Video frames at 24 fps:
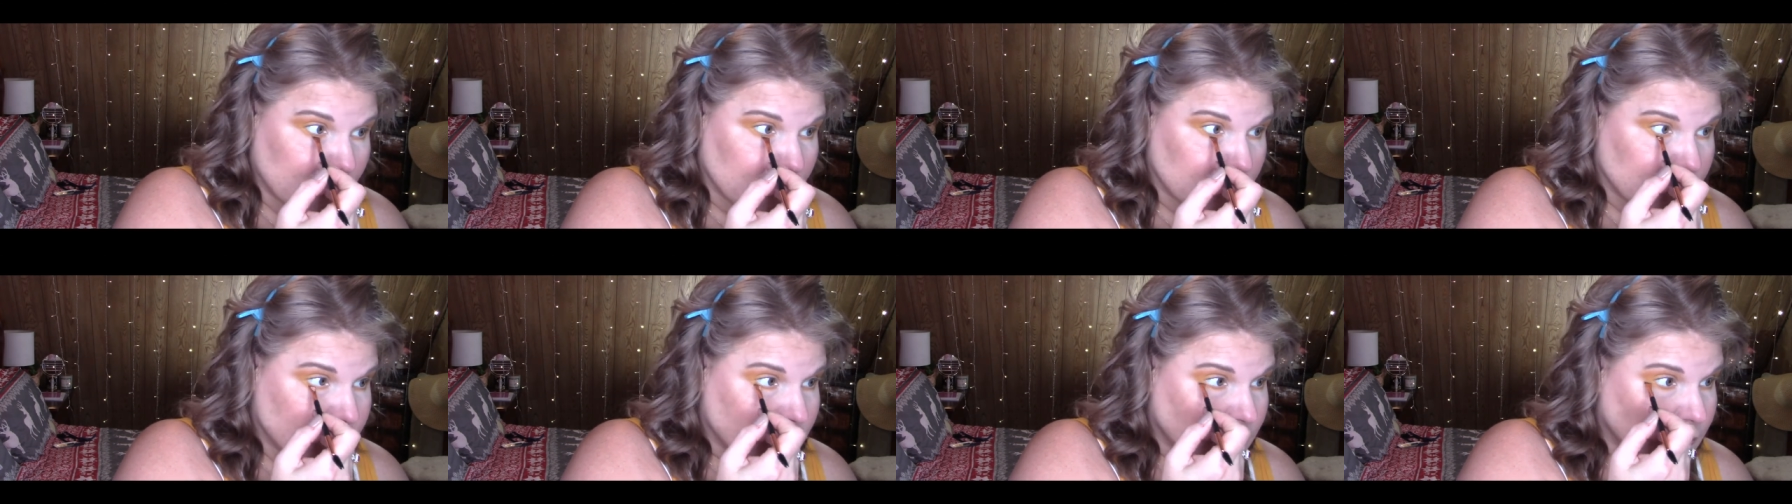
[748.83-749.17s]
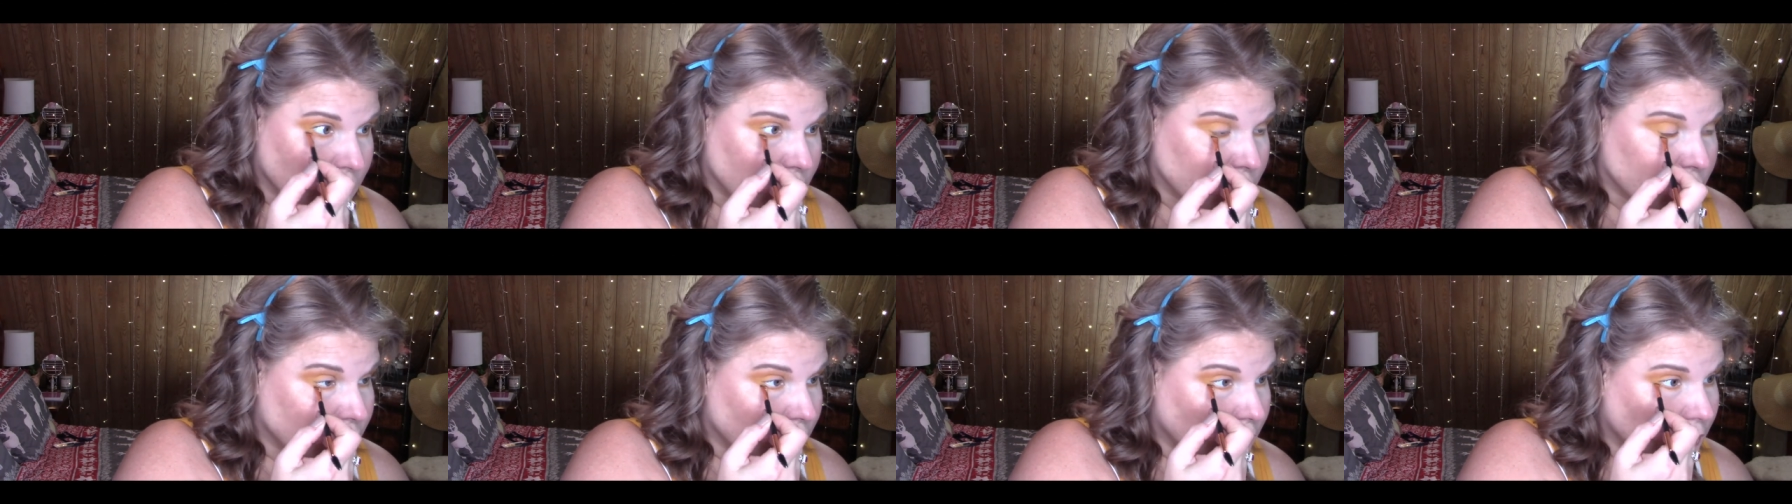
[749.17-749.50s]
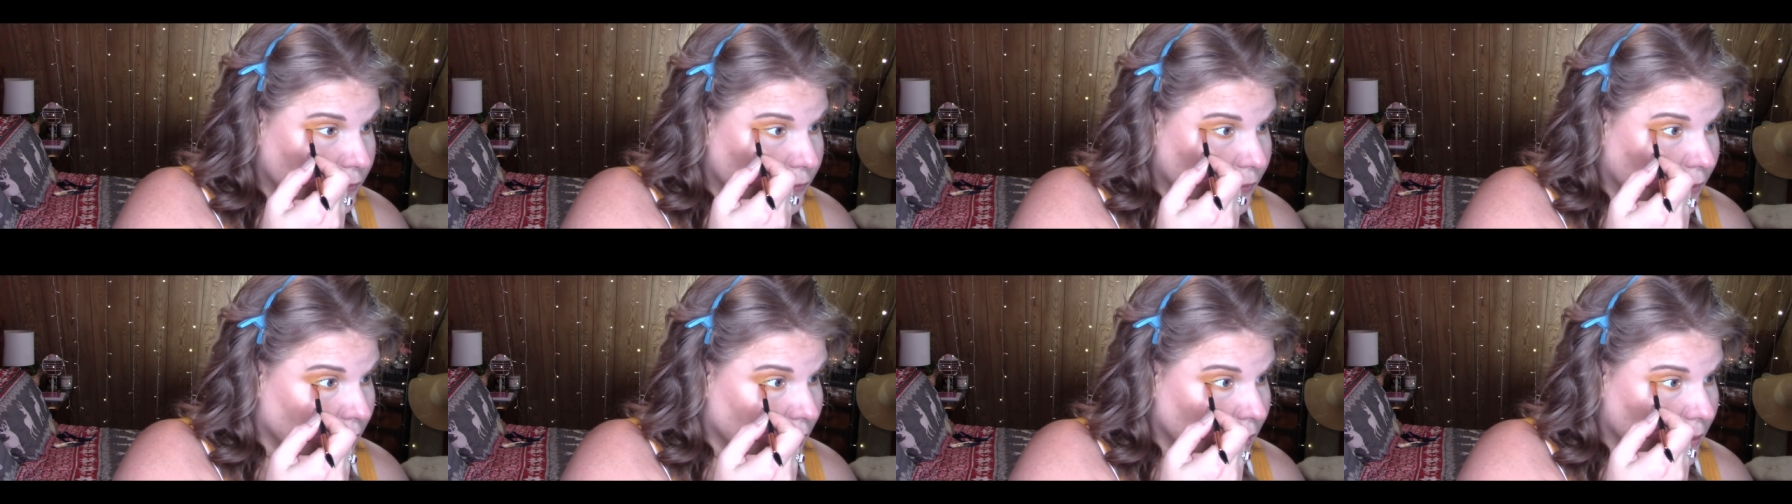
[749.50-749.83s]
to a tree
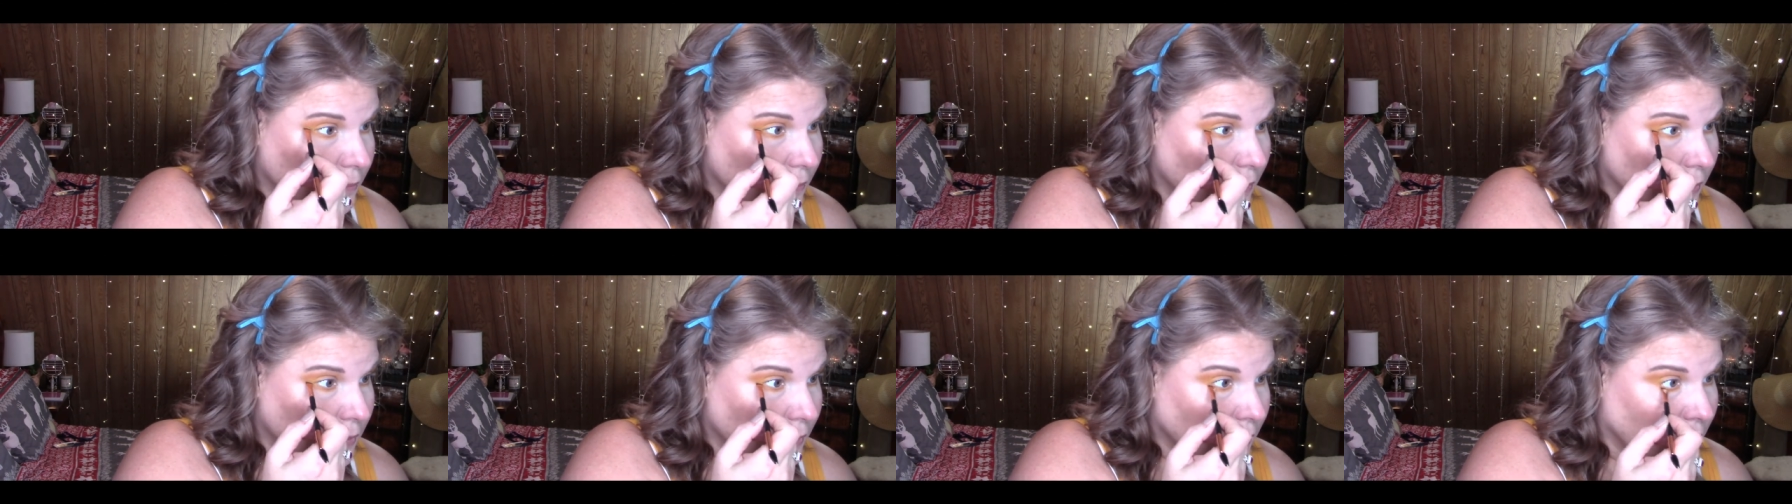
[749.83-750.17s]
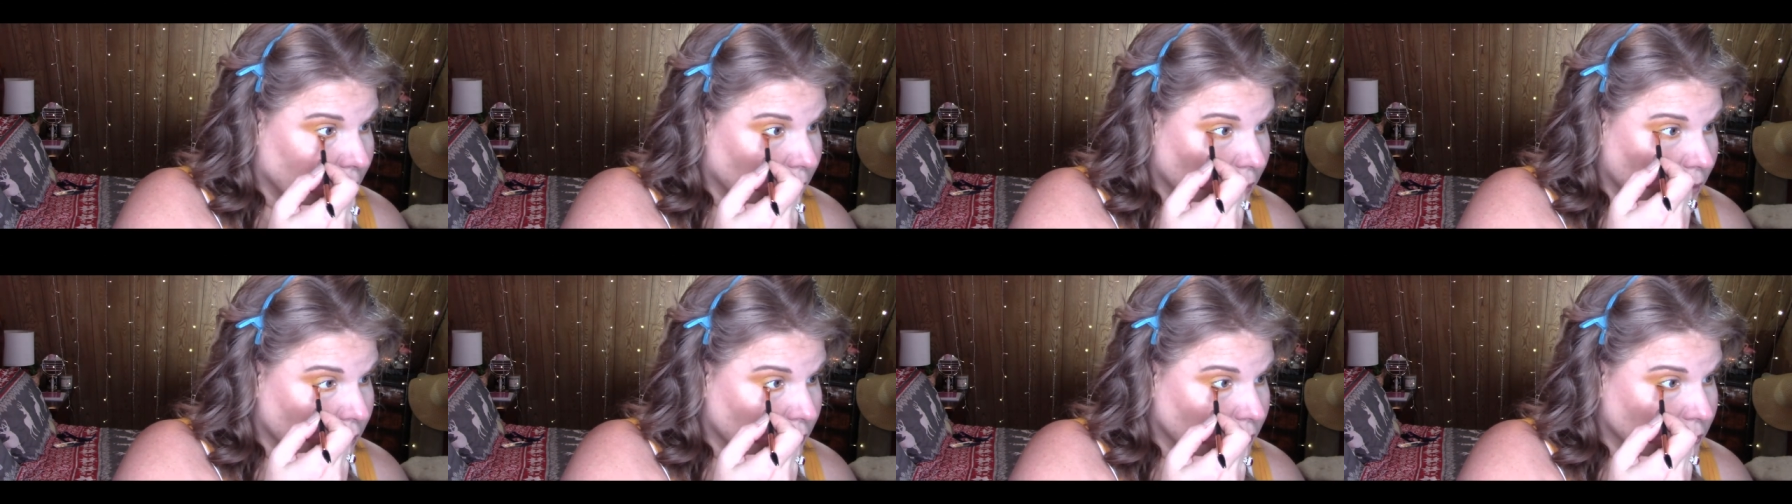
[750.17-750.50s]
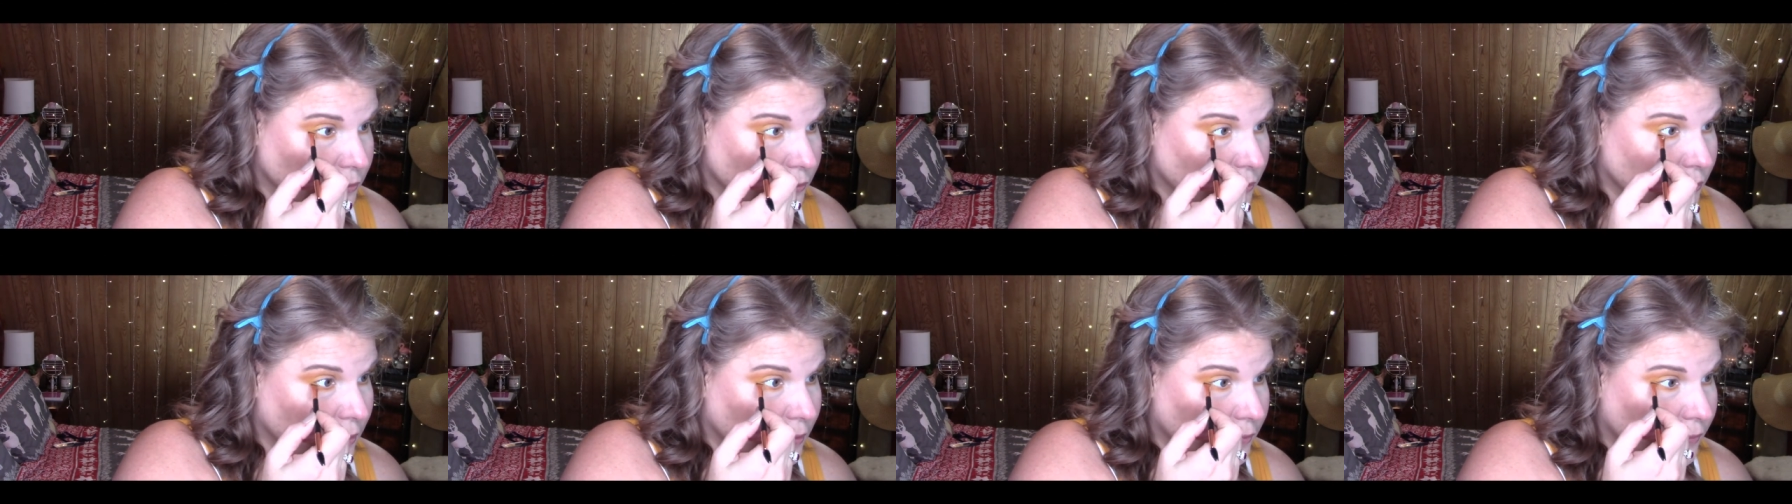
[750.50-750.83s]
farm, a
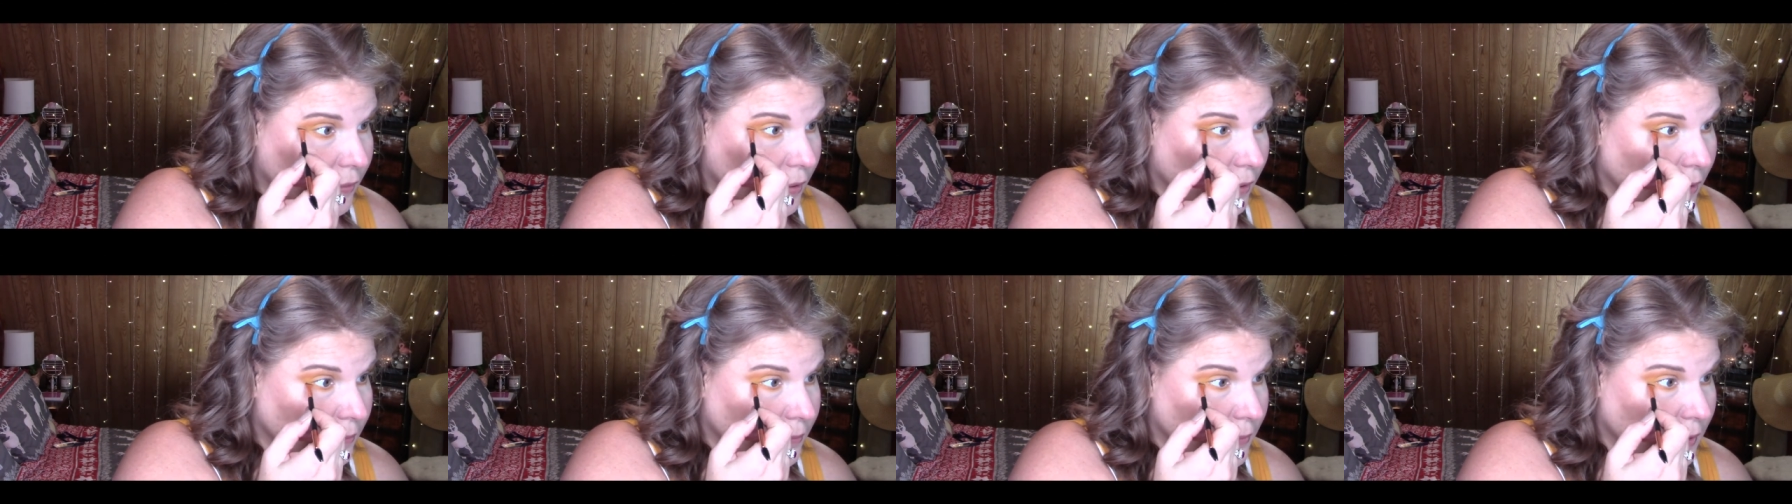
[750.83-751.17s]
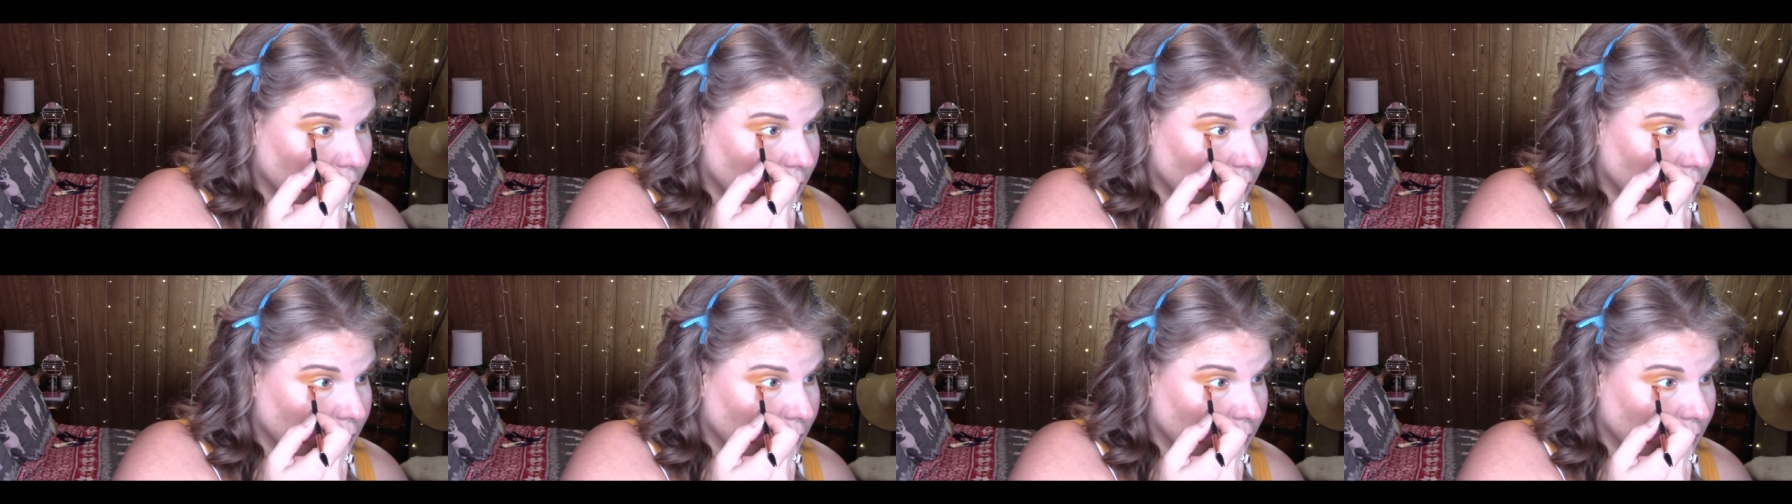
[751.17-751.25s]
local tree farm